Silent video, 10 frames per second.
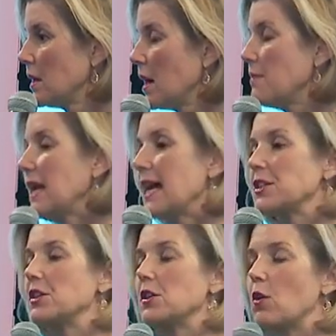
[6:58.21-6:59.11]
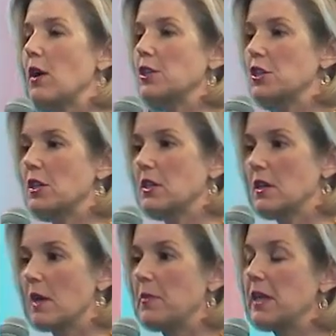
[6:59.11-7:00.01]
I'm gonna ask you to question
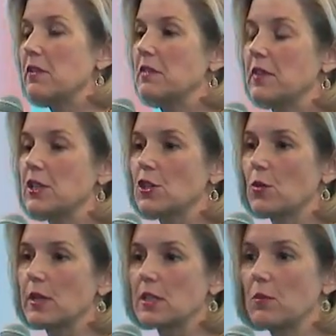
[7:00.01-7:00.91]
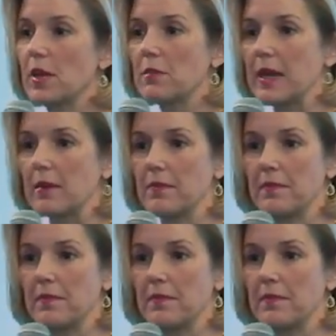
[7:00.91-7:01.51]
a bit of conventional wisdom with me.